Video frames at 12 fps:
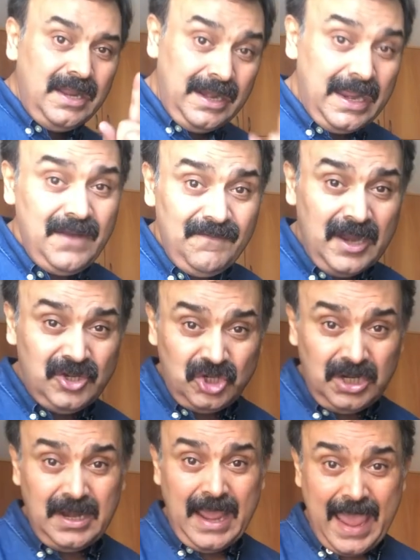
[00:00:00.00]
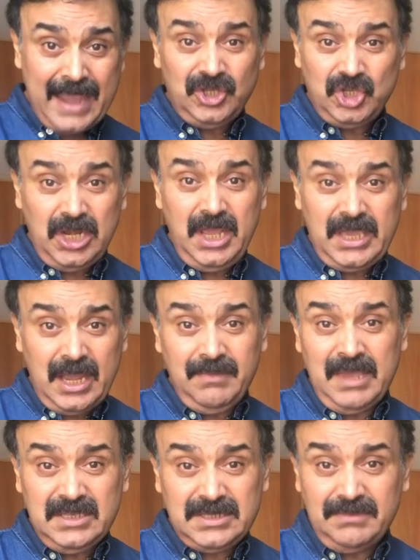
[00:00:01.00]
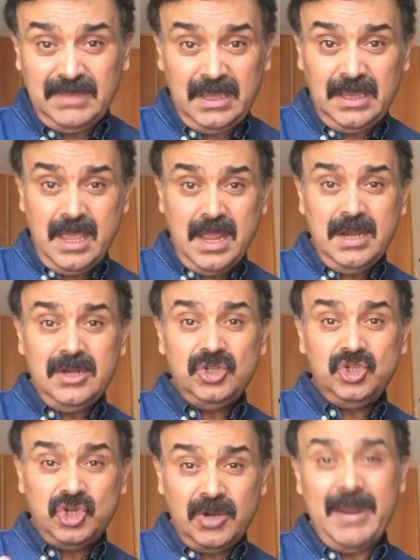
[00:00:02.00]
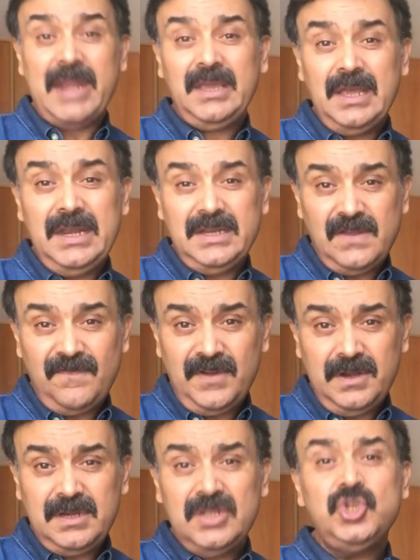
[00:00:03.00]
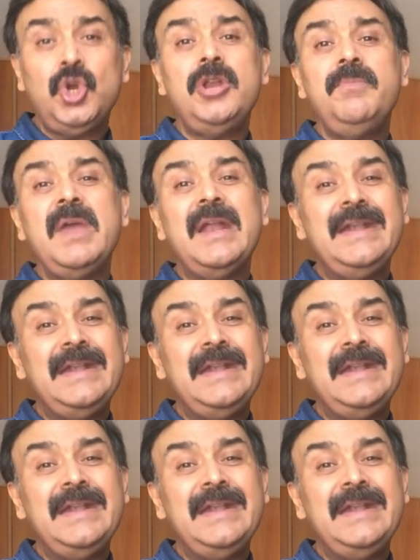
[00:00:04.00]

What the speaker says: reinvention actually can mean something dramatically different. It's going to be a